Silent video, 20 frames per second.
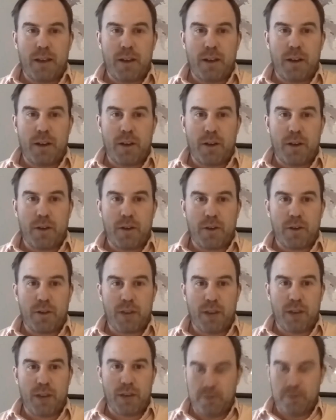I also
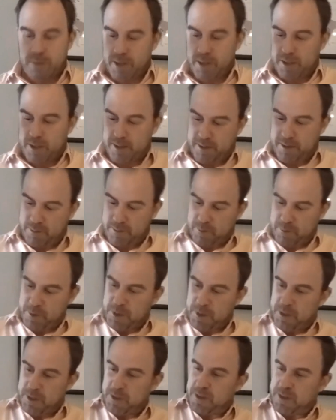have this,
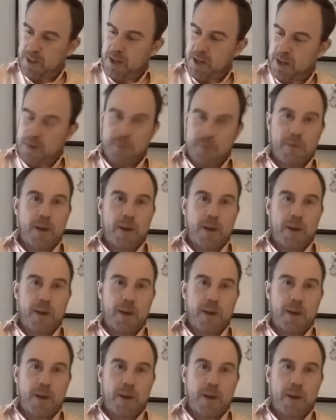which is kind of